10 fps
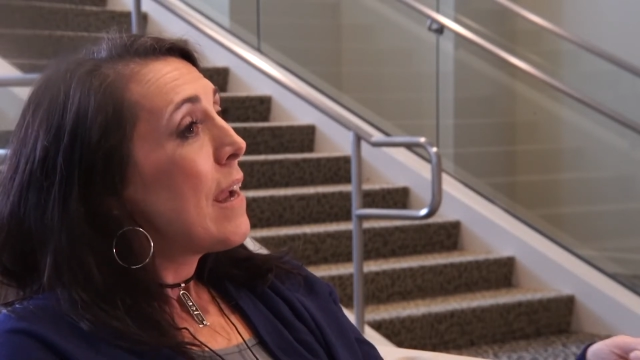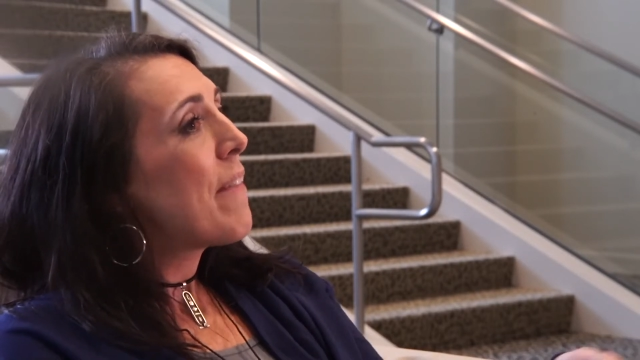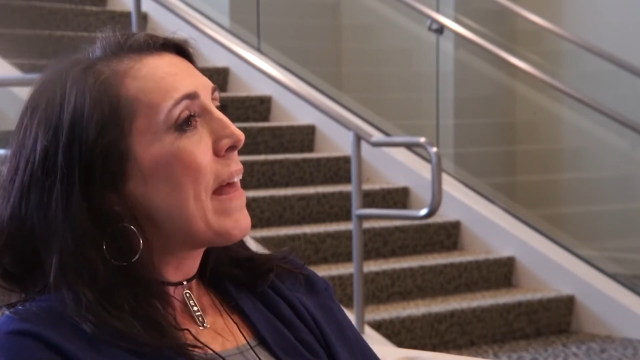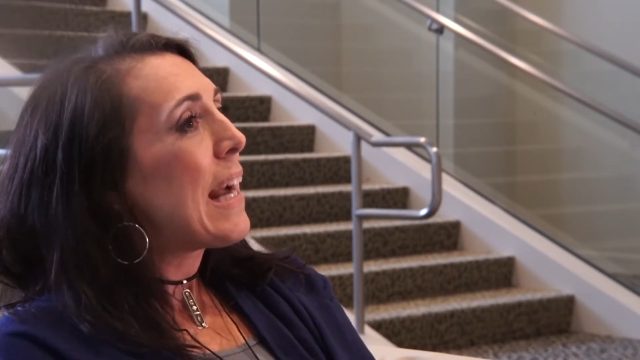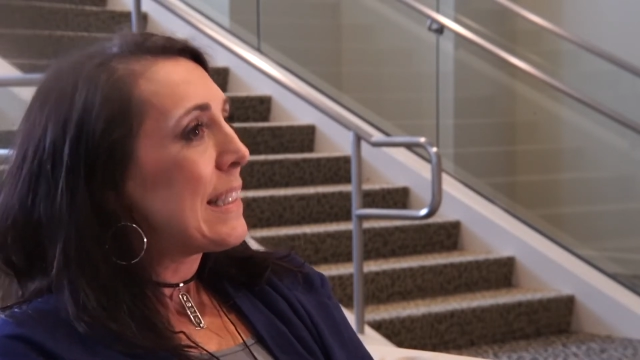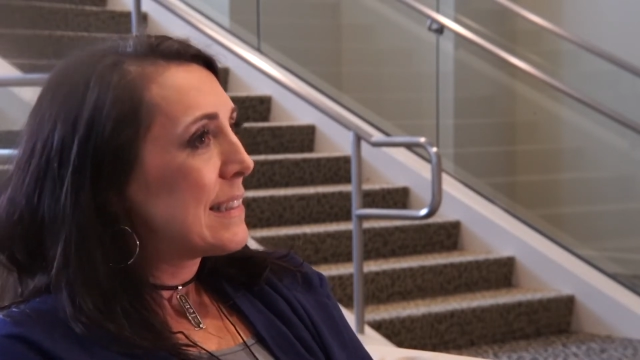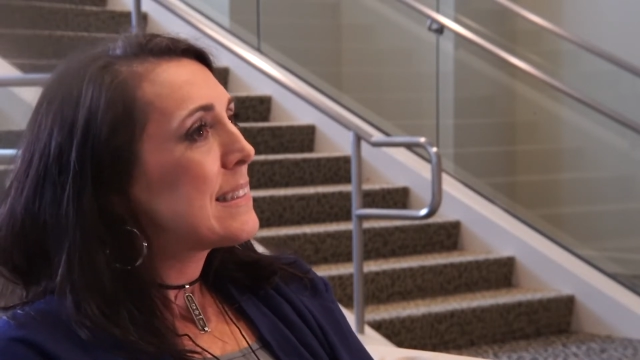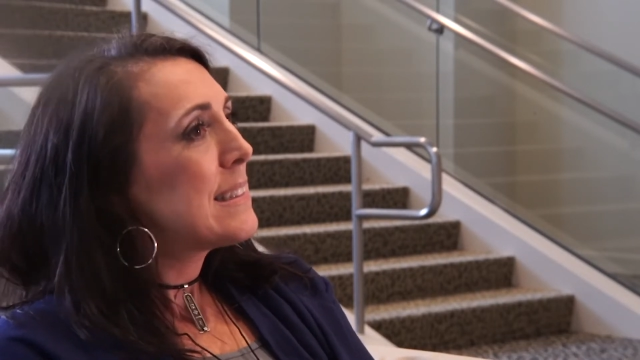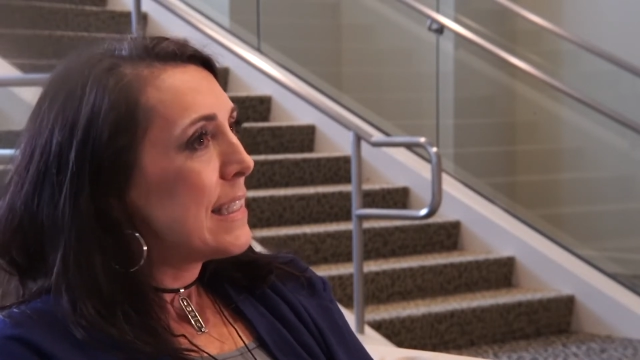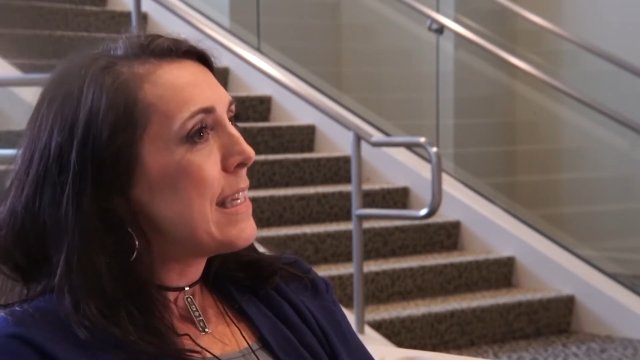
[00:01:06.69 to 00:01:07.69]
and they got to
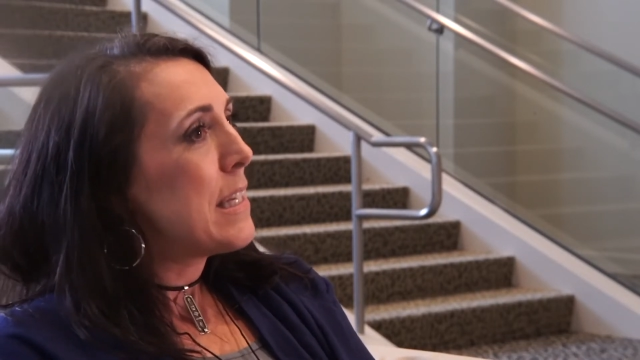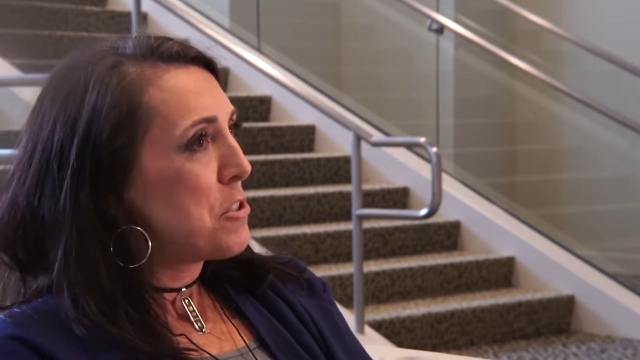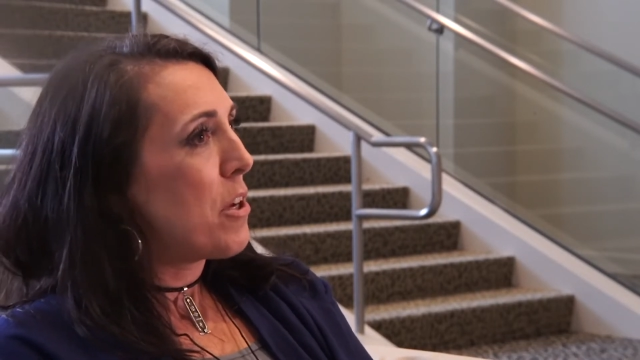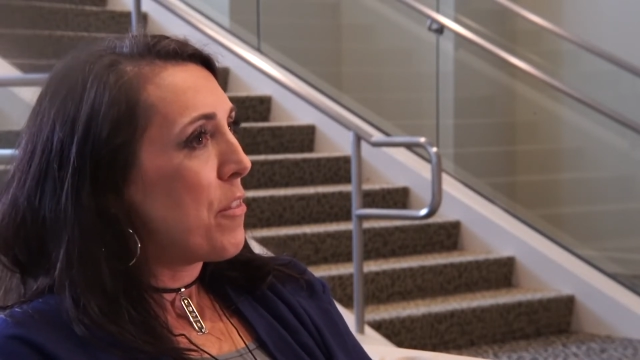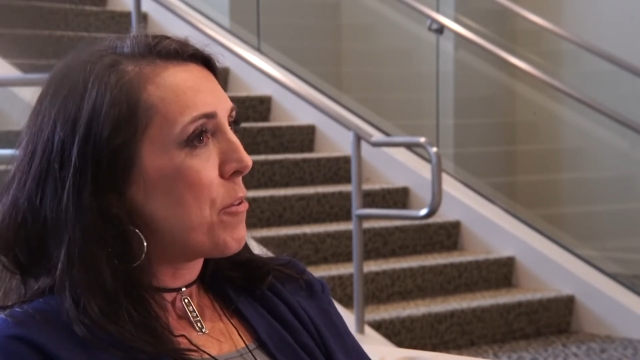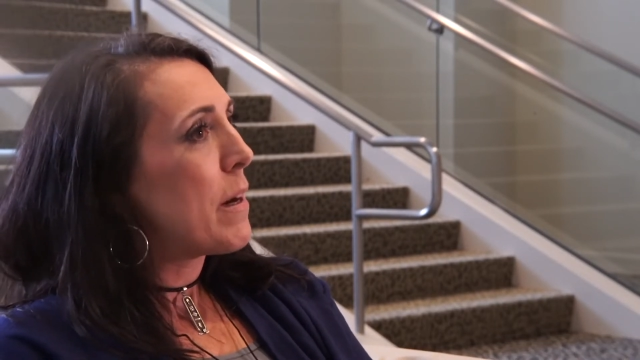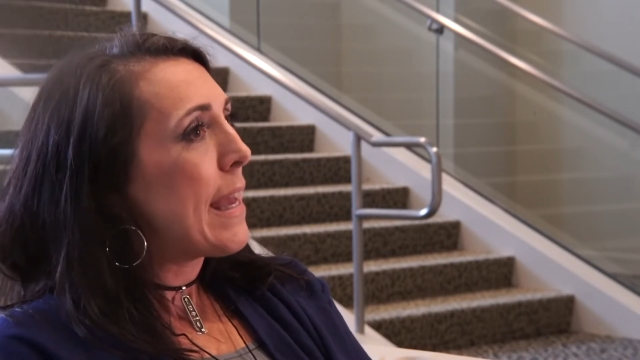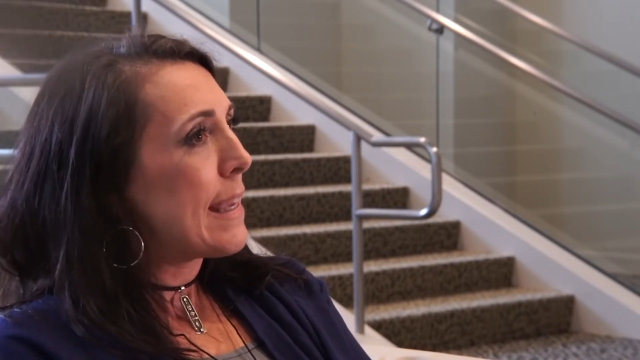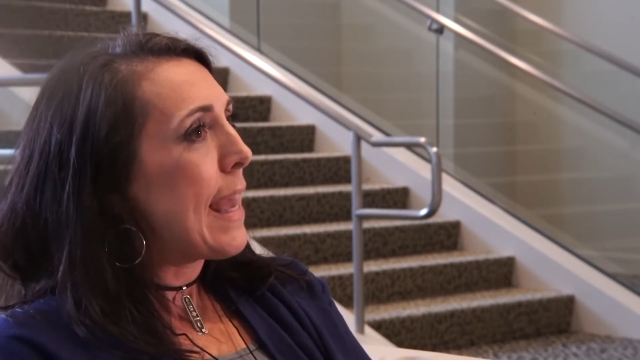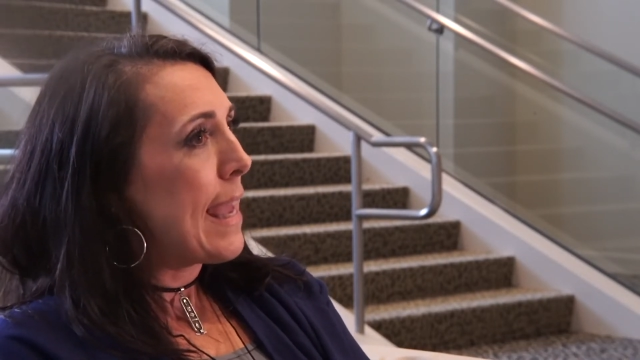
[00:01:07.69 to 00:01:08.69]
see each other
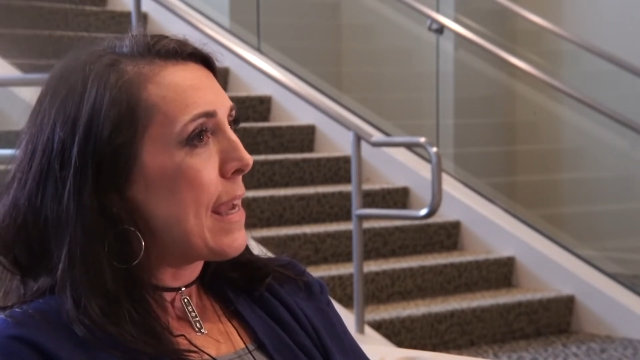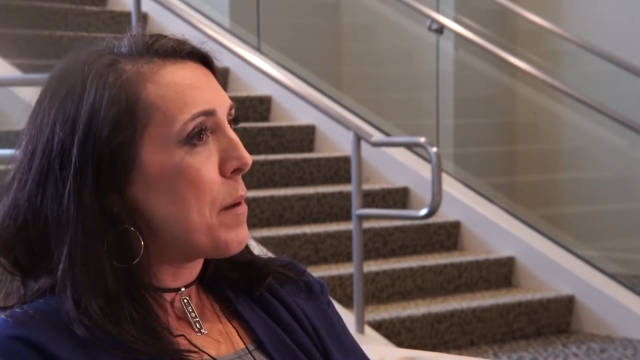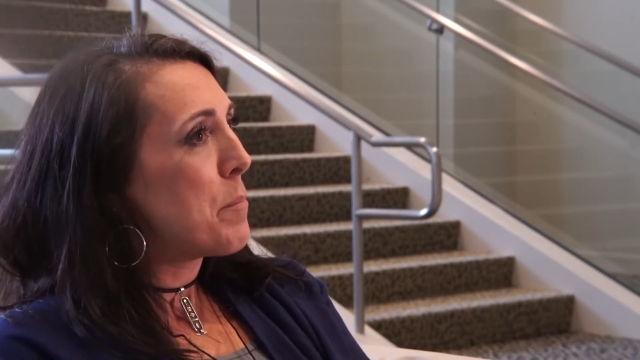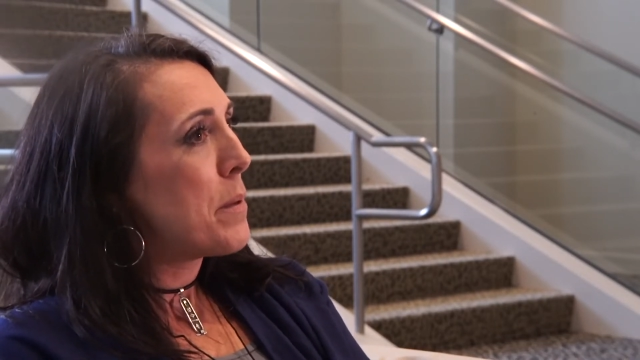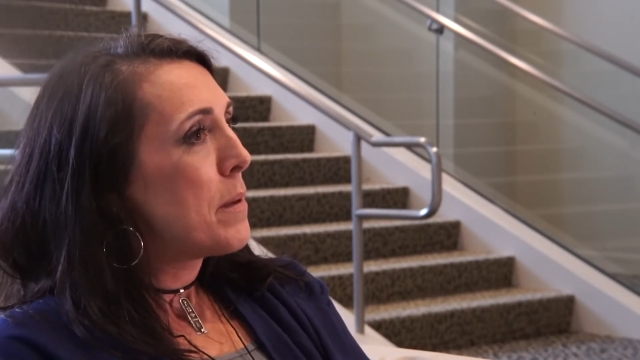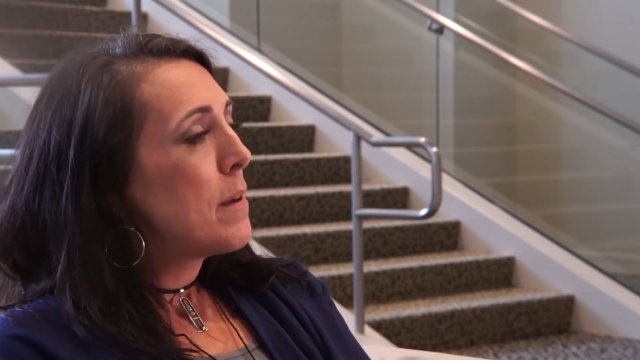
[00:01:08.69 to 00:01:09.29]
at camp.